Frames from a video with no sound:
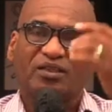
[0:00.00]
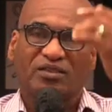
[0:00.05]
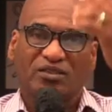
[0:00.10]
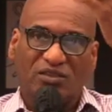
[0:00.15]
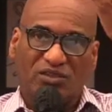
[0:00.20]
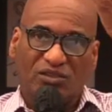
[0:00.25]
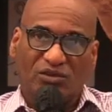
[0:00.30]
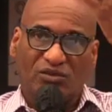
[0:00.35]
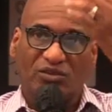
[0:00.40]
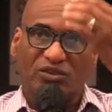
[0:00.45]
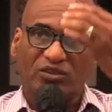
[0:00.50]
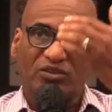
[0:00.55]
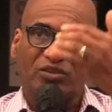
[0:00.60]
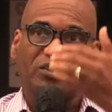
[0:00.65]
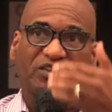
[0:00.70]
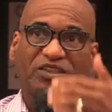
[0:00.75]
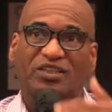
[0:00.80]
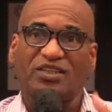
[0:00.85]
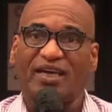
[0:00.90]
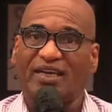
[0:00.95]
you know, your
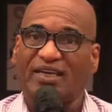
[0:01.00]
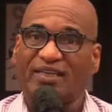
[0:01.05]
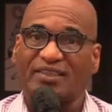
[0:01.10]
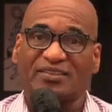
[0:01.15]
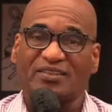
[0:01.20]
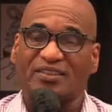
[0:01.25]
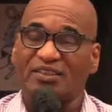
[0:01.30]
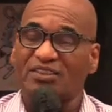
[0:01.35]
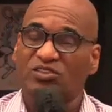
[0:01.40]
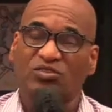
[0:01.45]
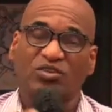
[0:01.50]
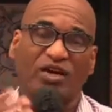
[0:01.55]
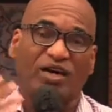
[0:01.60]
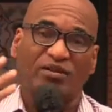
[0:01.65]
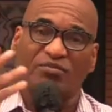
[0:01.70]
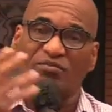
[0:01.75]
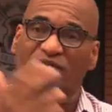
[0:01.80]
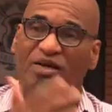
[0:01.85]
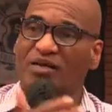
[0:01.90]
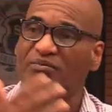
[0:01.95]
genetics is you got
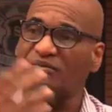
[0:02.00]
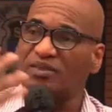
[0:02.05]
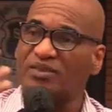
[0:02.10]
a mom